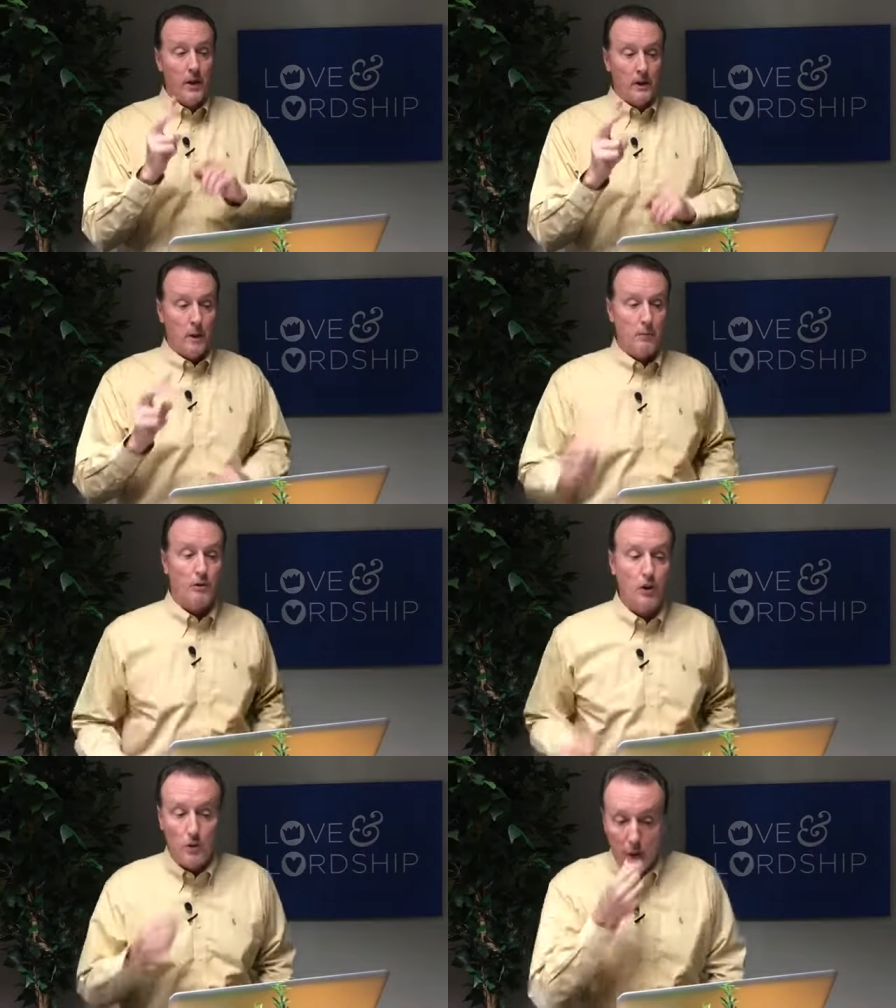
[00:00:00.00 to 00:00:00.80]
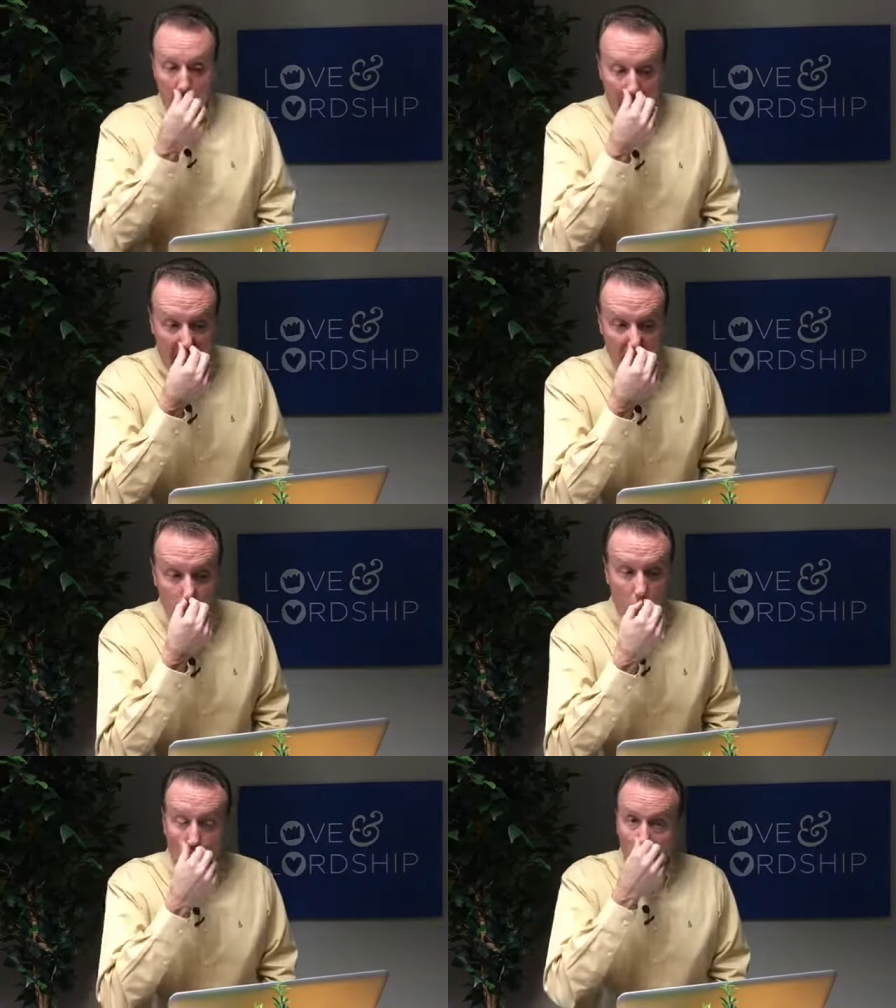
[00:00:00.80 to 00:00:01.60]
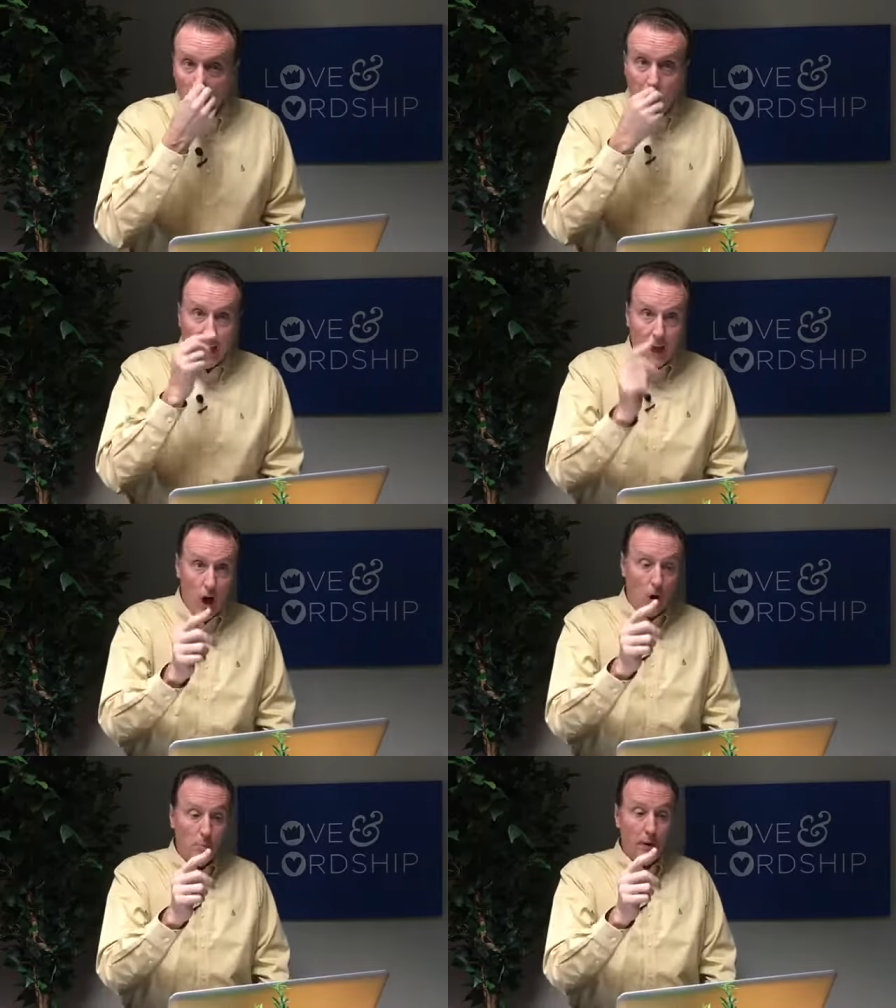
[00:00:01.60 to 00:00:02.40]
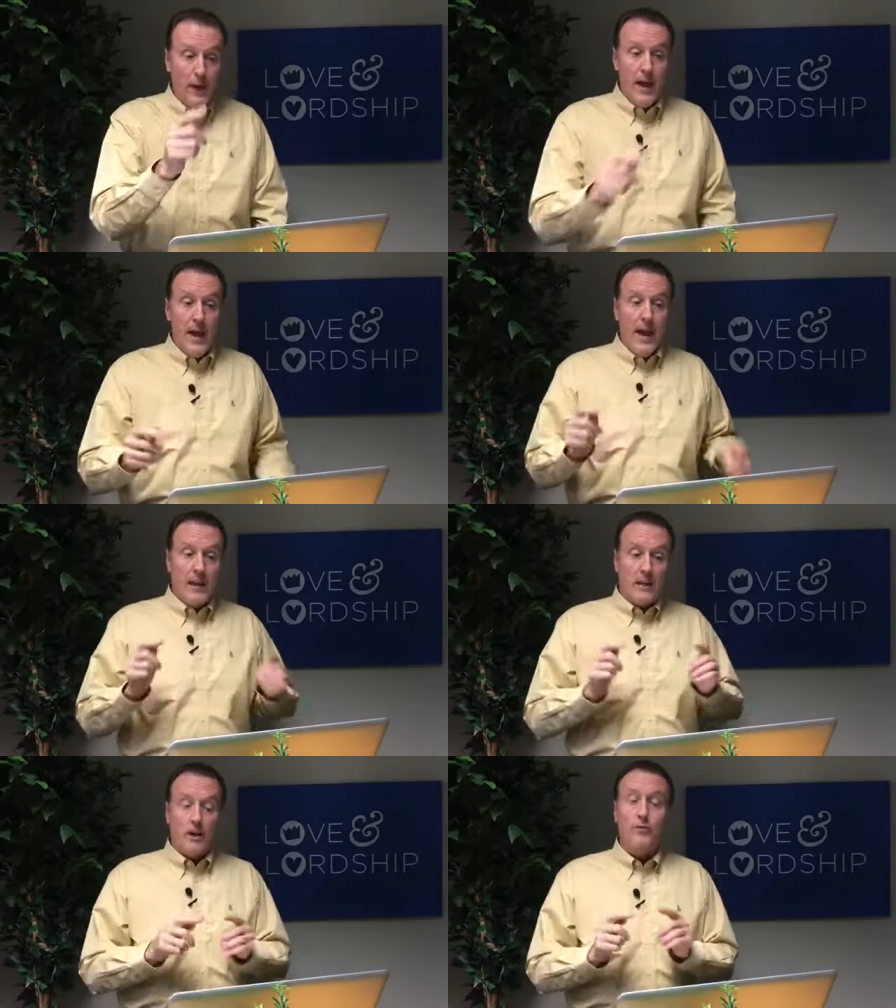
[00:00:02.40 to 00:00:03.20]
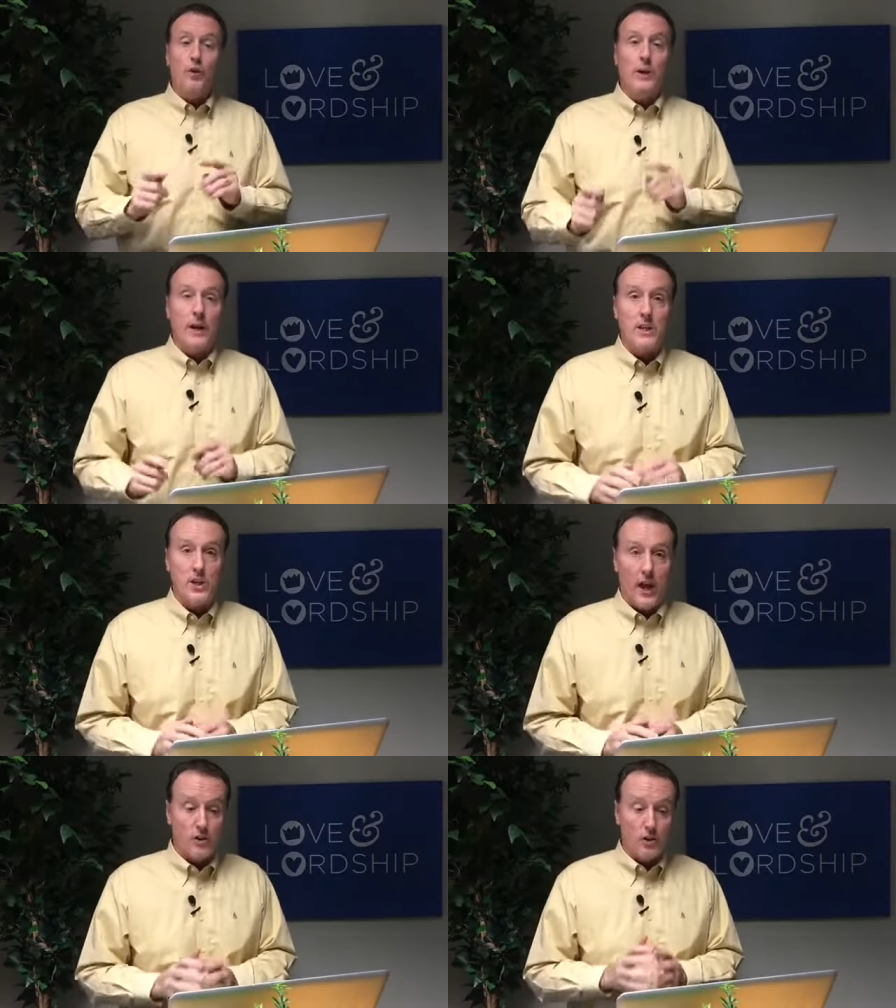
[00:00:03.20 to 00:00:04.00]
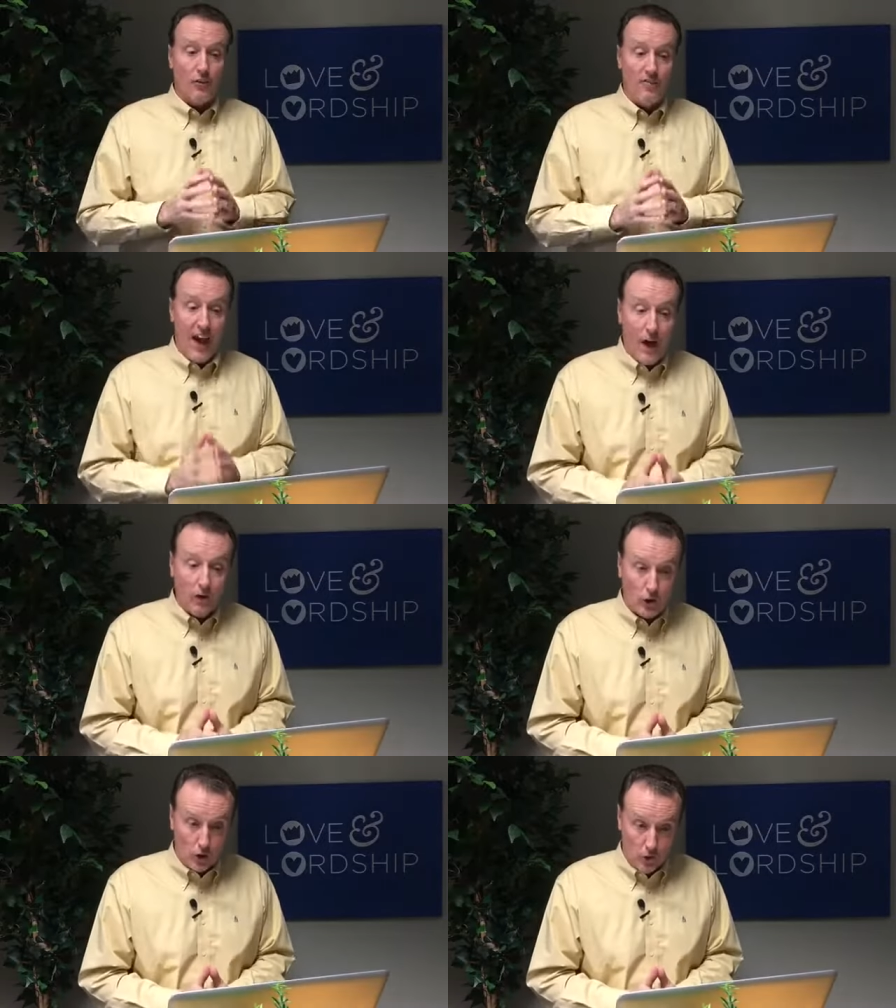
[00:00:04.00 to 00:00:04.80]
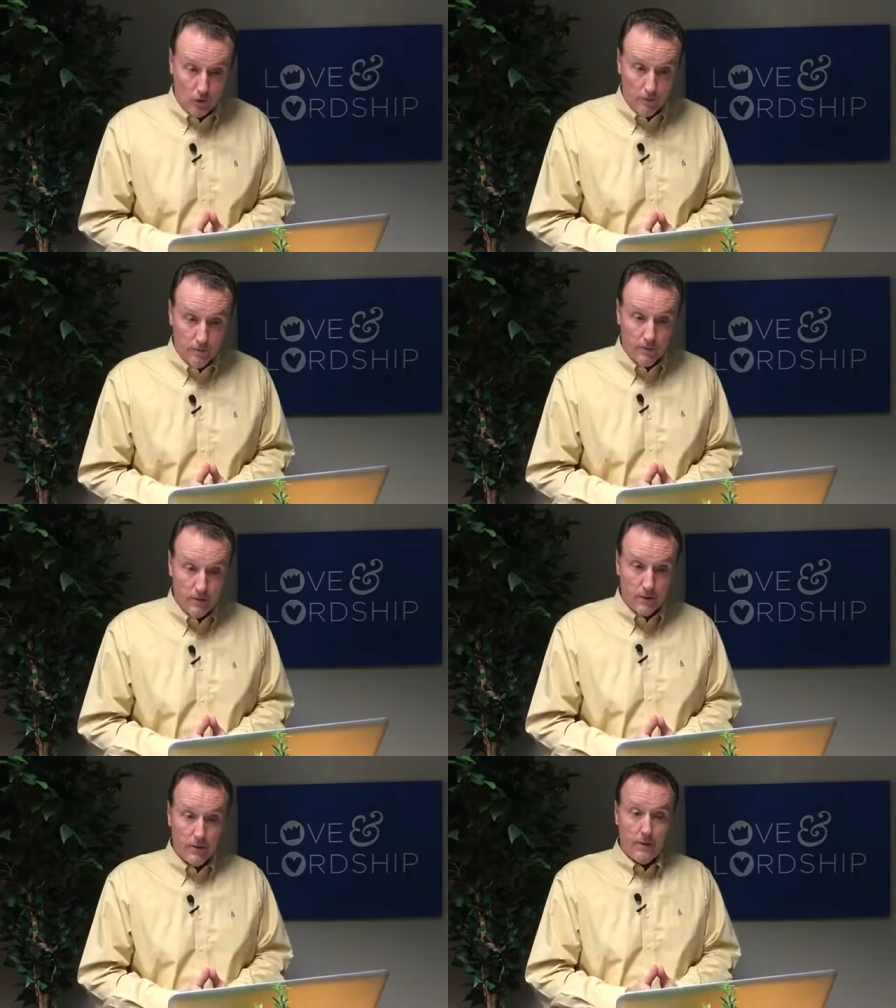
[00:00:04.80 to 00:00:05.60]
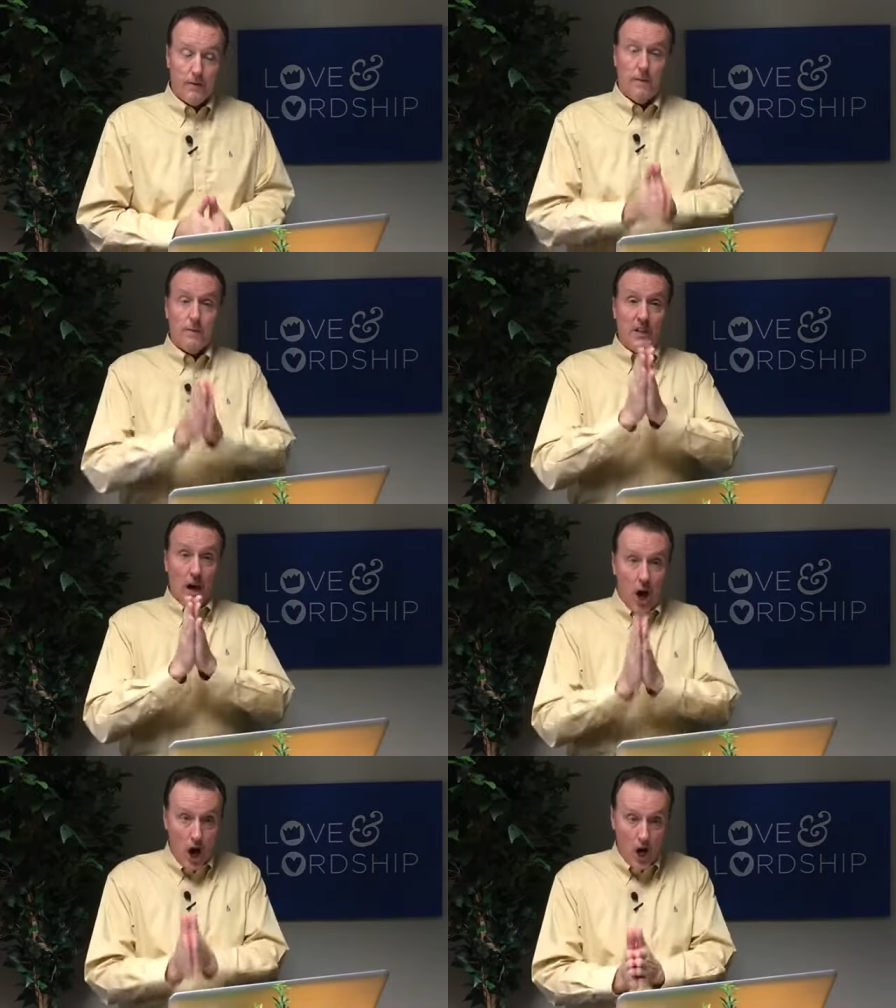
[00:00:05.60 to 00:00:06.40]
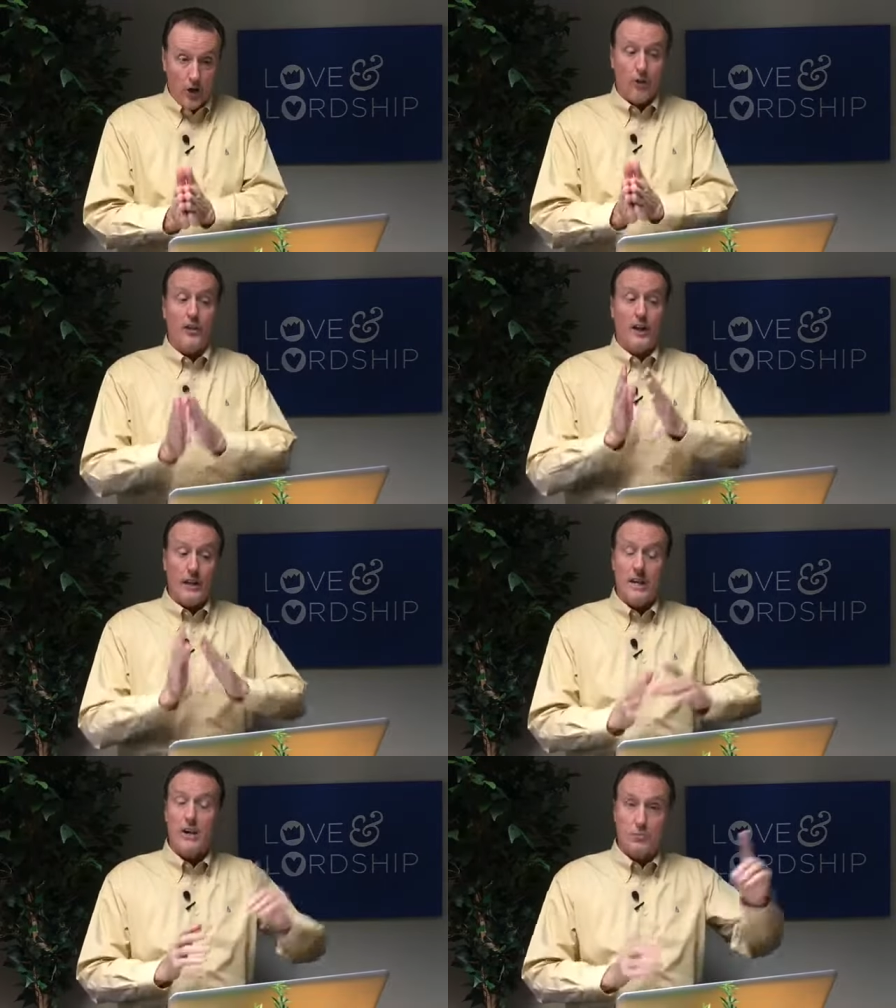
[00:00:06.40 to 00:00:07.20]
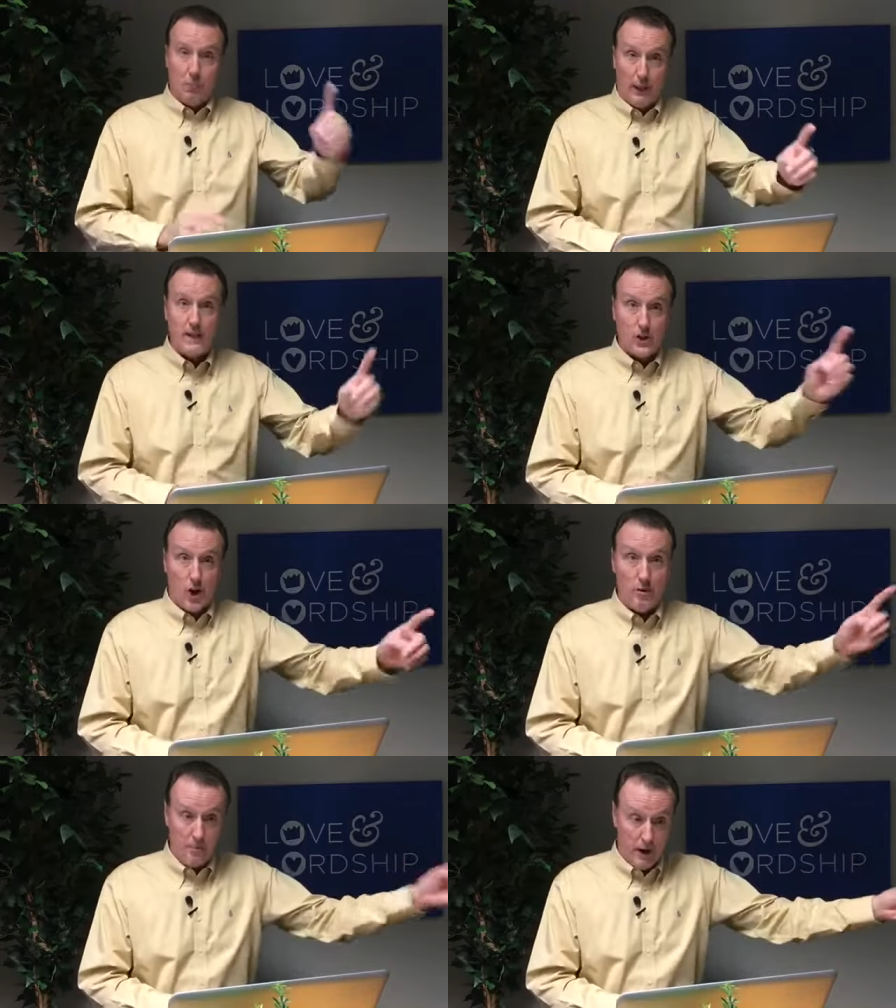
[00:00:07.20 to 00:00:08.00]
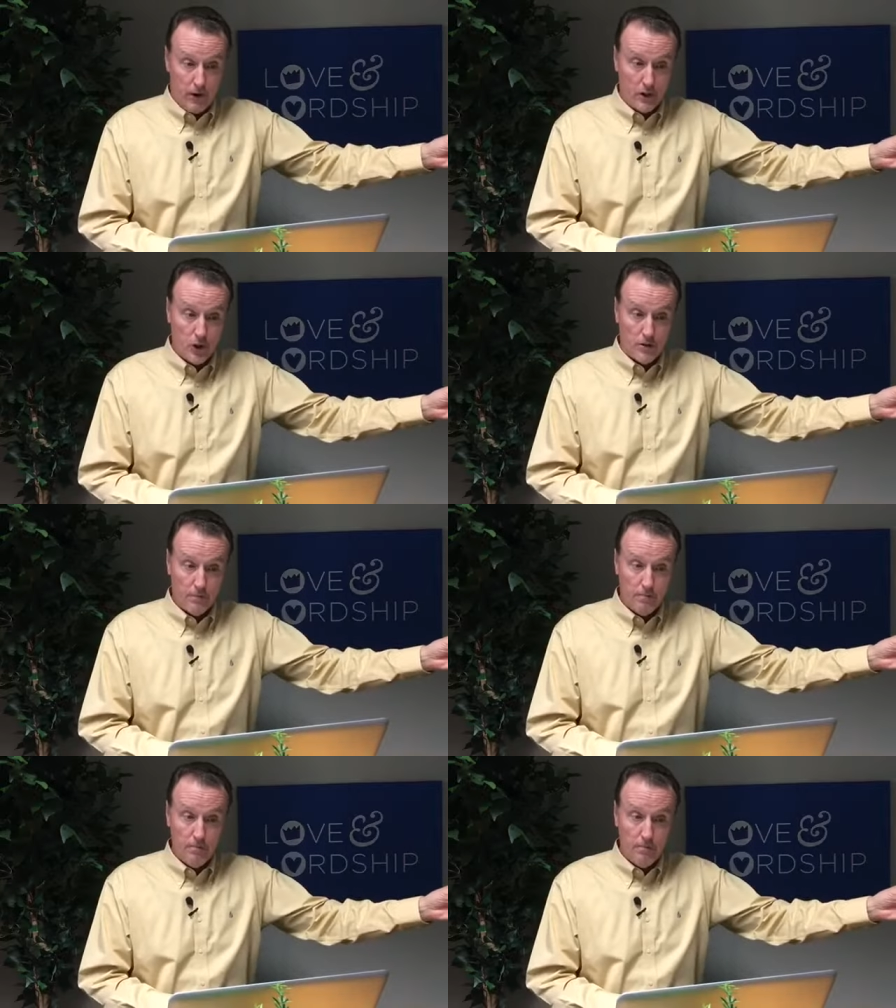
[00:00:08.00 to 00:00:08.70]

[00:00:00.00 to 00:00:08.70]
Number two, ask the Lord to help and give you insights to value the honor that He has placed on marriage